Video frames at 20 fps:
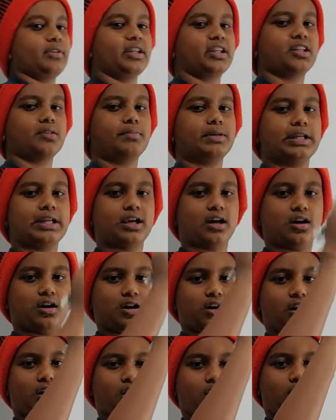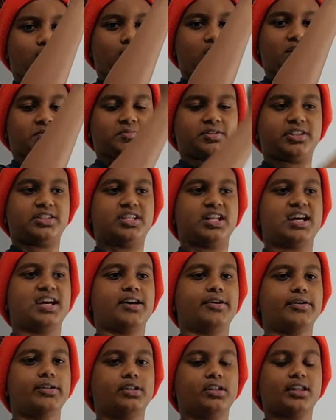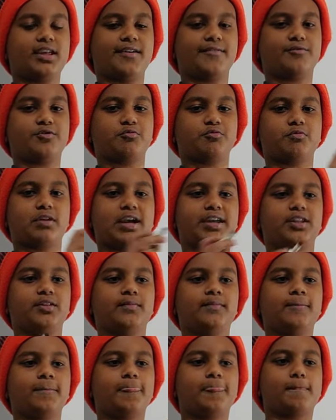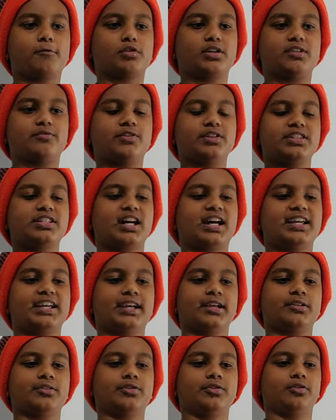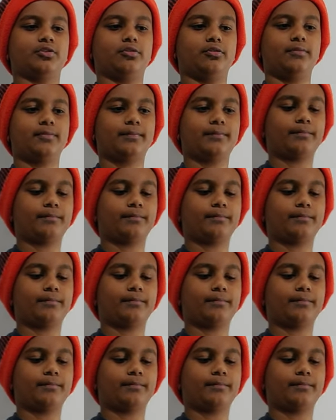It could be up, down, left, right, or even diagonal.